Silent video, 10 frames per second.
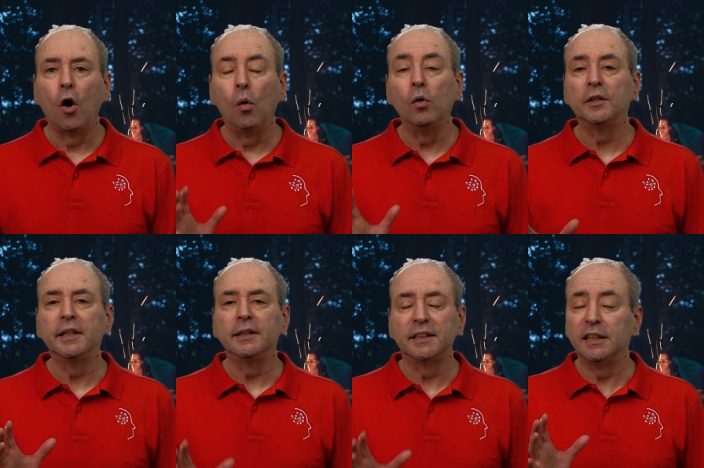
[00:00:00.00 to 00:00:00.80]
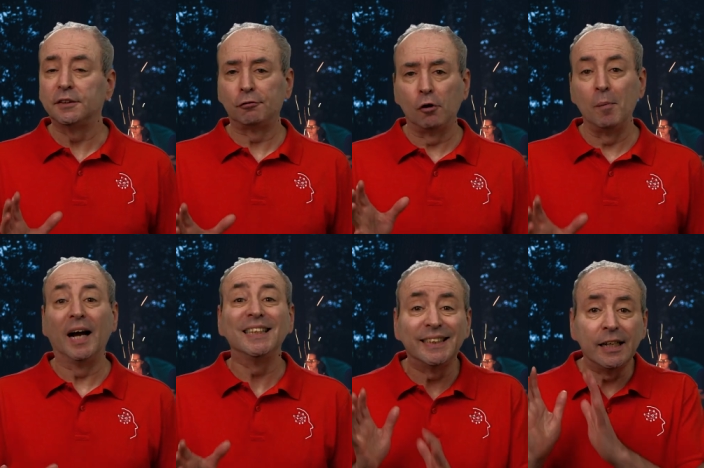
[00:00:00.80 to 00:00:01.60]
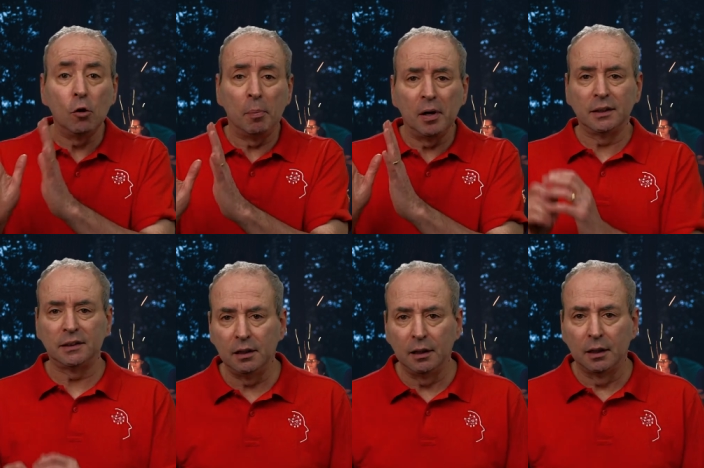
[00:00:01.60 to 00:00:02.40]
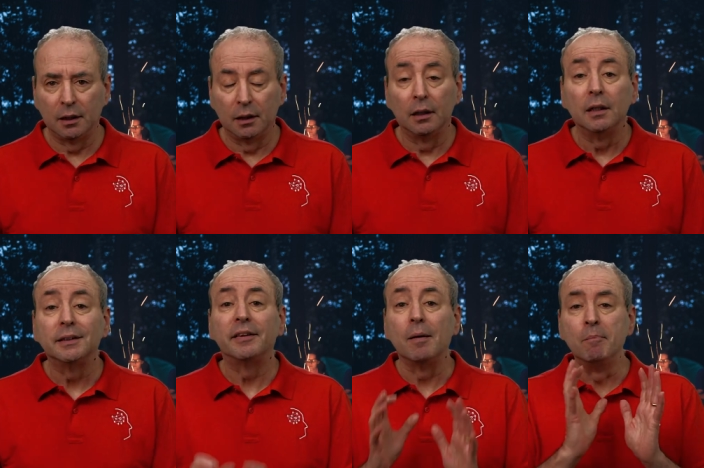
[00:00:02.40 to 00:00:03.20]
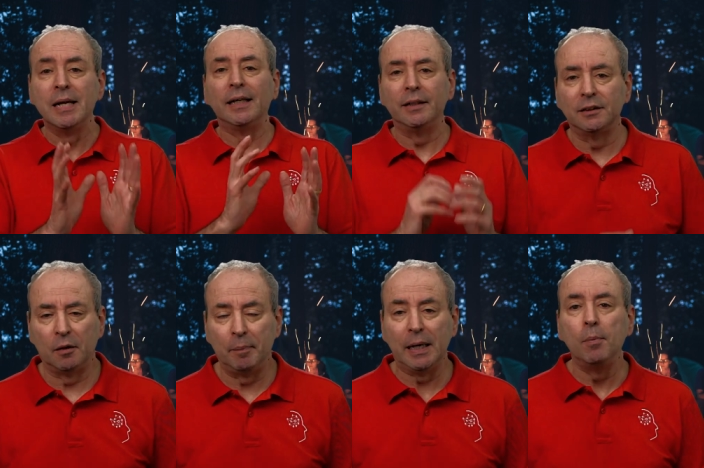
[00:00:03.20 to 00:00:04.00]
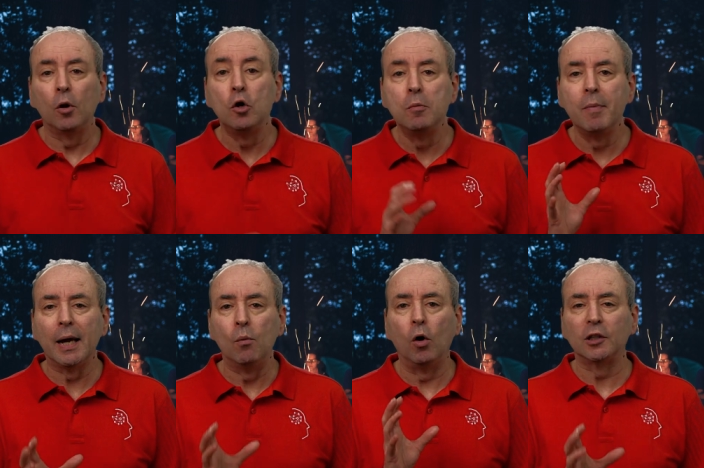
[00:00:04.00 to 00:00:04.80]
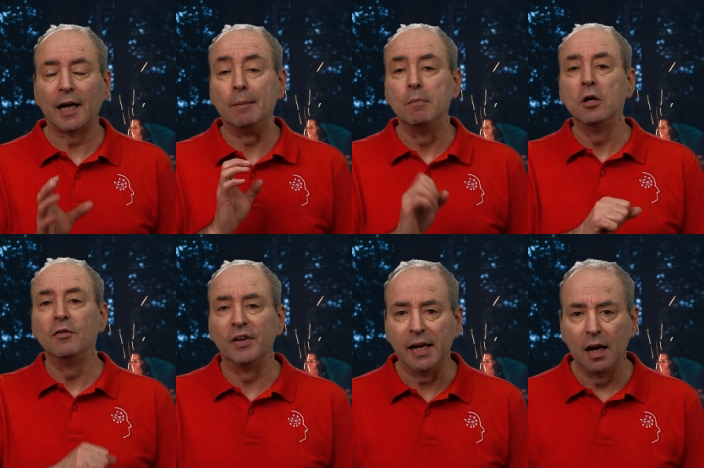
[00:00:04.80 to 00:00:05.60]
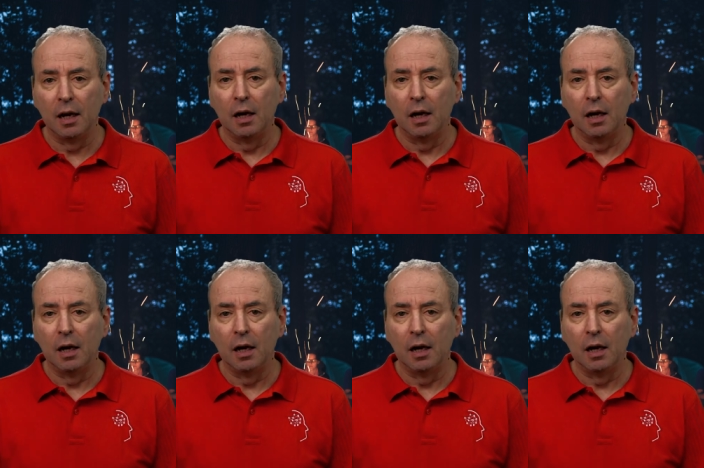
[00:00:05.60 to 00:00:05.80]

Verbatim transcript: Audiences, from a single person to the millions of people who may watch a movie,